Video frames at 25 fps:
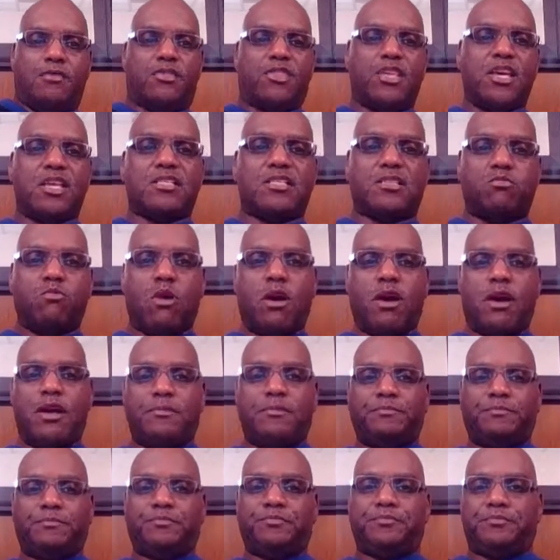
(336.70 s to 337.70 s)
This
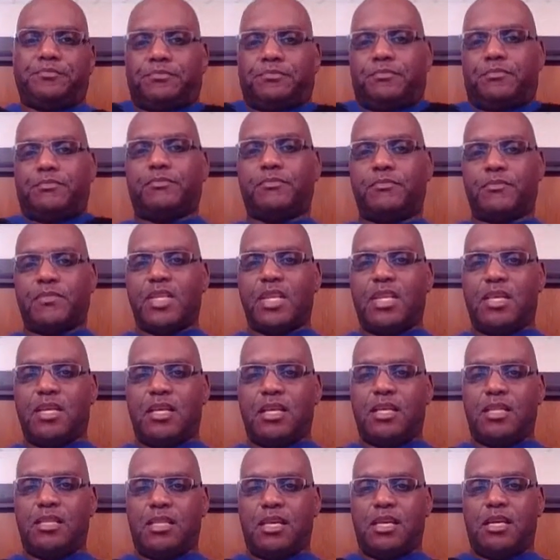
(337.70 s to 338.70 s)
one,
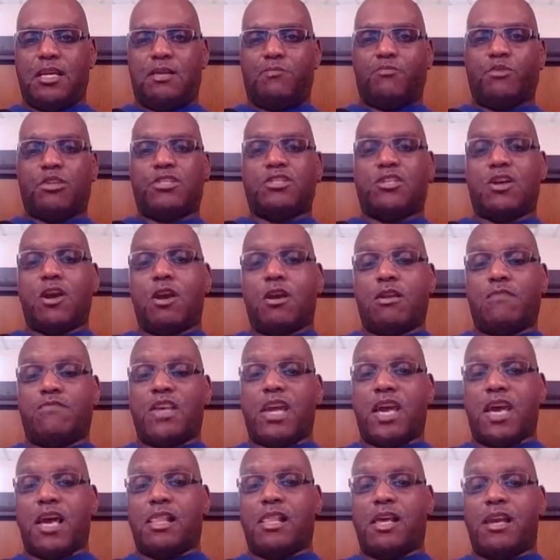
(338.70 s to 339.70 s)
the return of
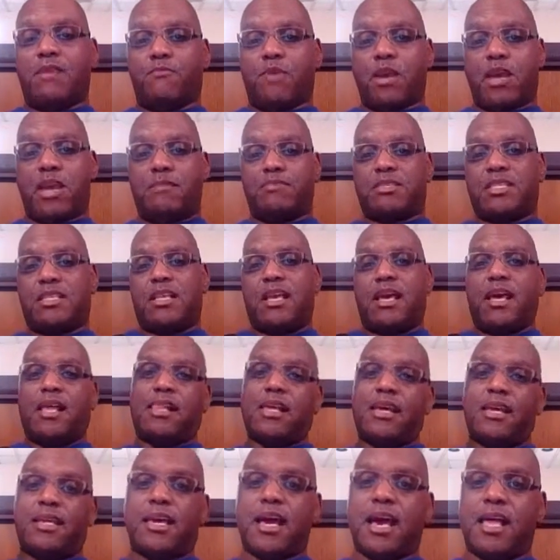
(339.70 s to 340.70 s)
the LA Rams to the
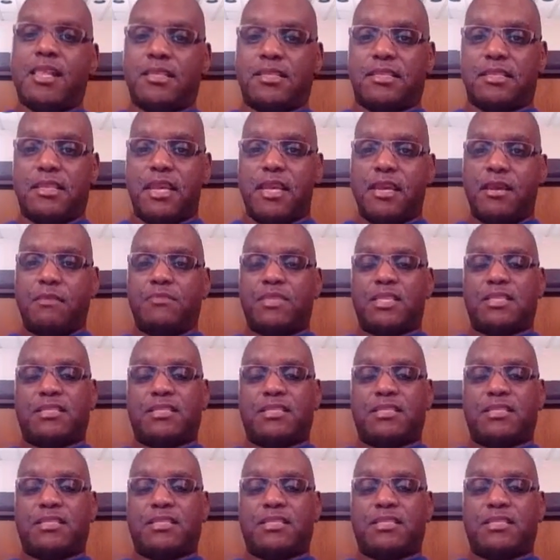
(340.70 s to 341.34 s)
LA Coliseum,